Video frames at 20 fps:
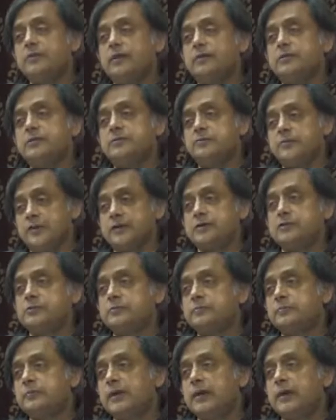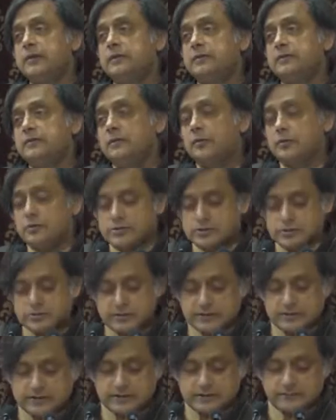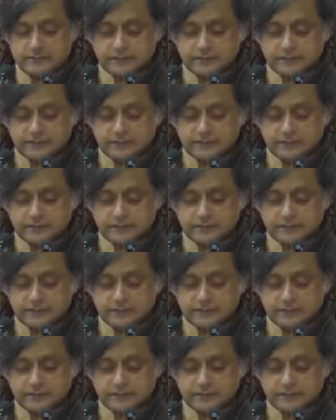on defection and horse trading.